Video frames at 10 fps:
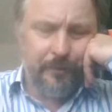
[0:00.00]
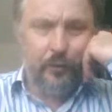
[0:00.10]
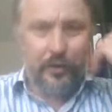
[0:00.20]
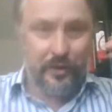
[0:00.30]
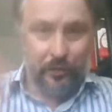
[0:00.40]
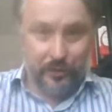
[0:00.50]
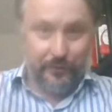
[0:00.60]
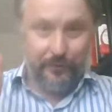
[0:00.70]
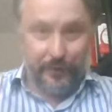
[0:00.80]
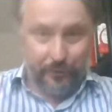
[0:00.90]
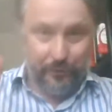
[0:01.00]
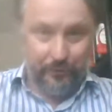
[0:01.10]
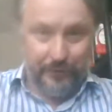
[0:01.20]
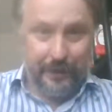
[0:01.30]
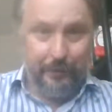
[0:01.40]
what sort of film
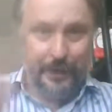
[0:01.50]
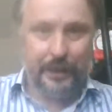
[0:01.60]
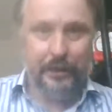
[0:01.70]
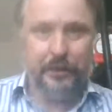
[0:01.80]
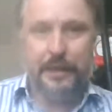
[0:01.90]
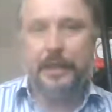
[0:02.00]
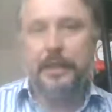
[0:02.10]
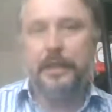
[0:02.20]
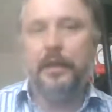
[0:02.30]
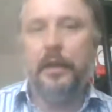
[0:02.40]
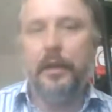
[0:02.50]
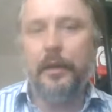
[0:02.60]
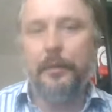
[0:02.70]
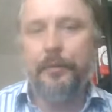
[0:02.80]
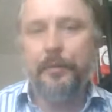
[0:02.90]
frame he uses,
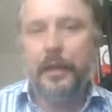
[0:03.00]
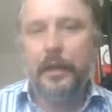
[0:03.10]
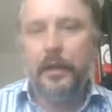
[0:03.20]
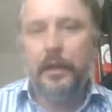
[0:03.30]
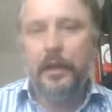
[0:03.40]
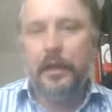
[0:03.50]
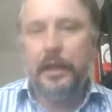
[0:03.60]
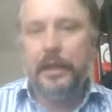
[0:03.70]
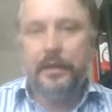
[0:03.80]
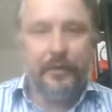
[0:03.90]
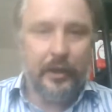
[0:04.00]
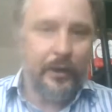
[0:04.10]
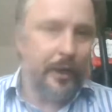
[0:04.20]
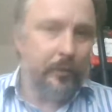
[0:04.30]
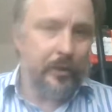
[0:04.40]
is of no
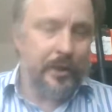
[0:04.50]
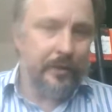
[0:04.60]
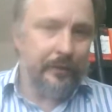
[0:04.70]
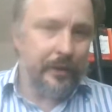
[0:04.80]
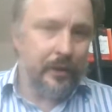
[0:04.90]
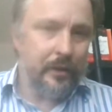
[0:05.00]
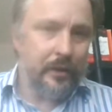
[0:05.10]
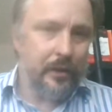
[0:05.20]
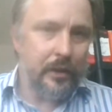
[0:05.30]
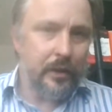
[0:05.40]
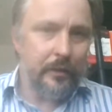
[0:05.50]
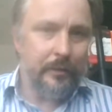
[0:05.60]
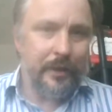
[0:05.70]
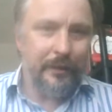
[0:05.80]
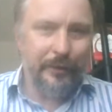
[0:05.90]
help whatsoever.
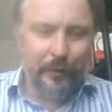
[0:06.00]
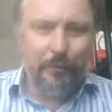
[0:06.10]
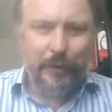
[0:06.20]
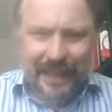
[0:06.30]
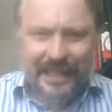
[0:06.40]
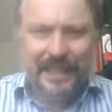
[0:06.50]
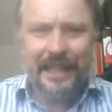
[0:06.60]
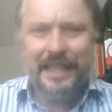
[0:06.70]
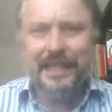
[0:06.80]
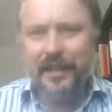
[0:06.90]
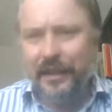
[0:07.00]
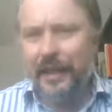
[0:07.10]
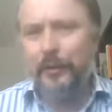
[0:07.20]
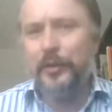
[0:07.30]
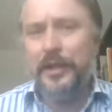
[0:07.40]
I feel bad saying this. Guy
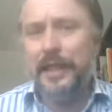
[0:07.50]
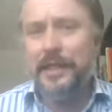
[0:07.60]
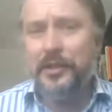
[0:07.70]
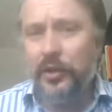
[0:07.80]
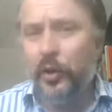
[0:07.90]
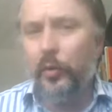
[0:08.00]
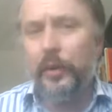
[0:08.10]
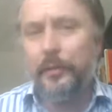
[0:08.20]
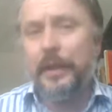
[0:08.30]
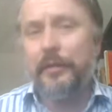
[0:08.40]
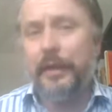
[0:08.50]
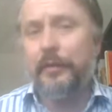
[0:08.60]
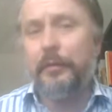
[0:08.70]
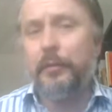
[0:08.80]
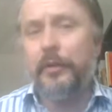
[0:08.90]
Hamilton is not one of my
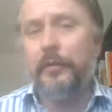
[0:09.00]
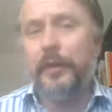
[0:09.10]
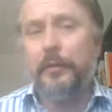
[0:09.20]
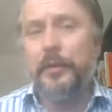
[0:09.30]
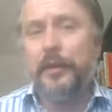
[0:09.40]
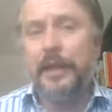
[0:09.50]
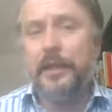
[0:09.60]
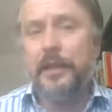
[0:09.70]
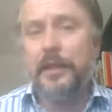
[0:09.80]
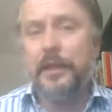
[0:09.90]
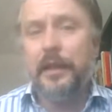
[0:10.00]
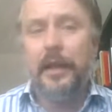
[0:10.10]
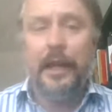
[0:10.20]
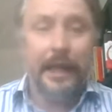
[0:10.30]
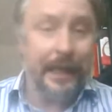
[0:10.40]
favourite Bond film directors.
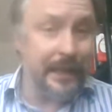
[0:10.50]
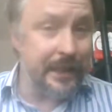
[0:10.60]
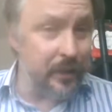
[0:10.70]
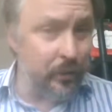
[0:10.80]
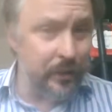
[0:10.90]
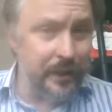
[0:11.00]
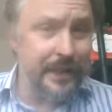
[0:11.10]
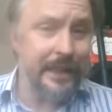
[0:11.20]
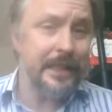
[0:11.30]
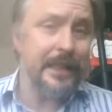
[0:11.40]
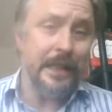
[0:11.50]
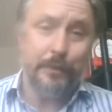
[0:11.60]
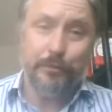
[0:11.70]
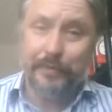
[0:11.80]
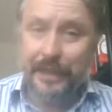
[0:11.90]
He has his qualities,
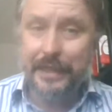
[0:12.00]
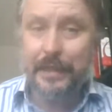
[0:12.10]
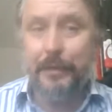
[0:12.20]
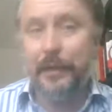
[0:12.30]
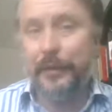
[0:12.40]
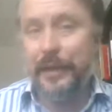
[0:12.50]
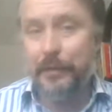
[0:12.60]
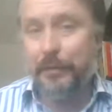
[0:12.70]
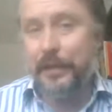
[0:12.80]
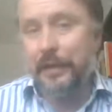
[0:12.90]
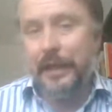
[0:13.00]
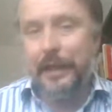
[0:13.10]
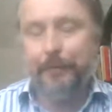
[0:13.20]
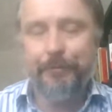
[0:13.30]
he's brilliant in many ways, but yeah.